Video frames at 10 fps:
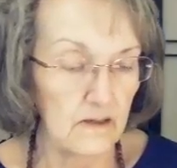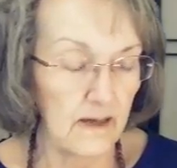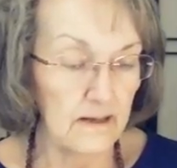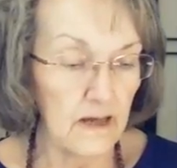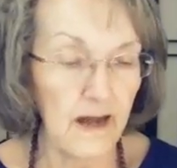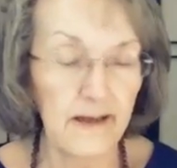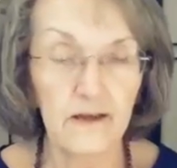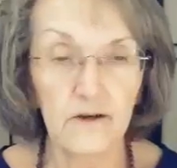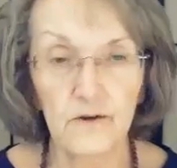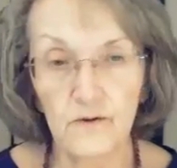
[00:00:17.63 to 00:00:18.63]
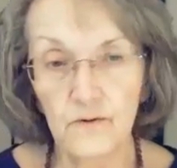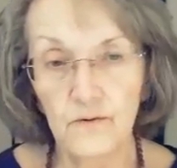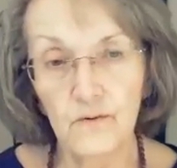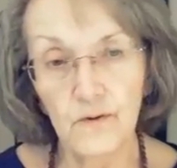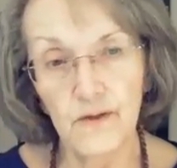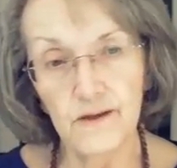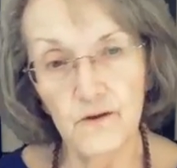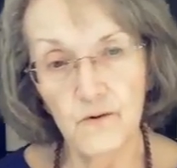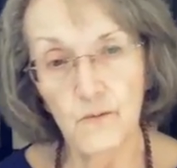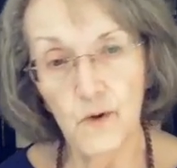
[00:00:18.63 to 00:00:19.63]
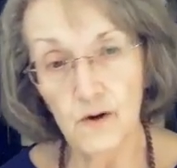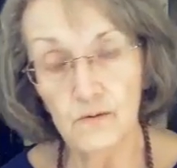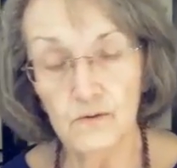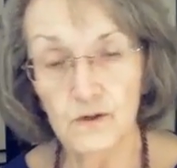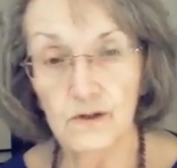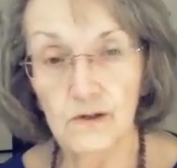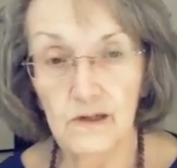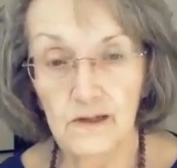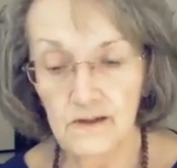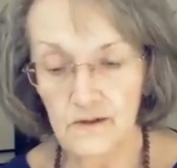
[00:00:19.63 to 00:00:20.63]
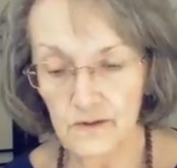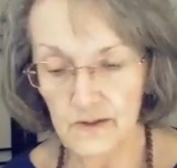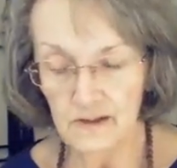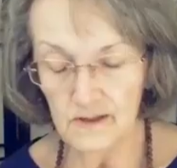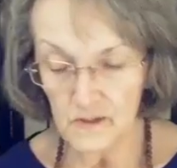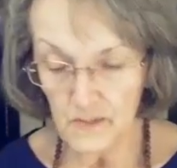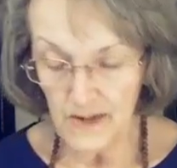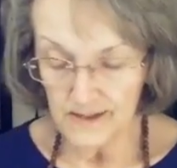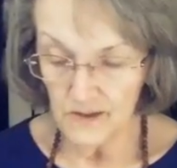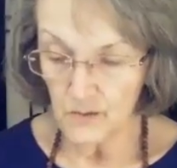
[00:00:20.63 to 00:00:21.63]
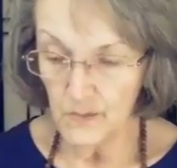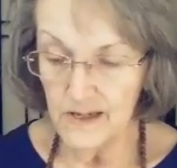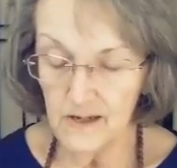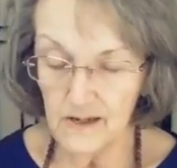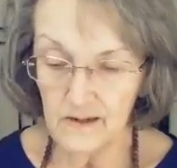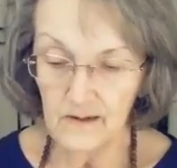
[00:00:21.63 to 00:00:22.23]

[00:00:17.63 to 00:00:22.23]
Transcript: and haiku that you wrote during this past week.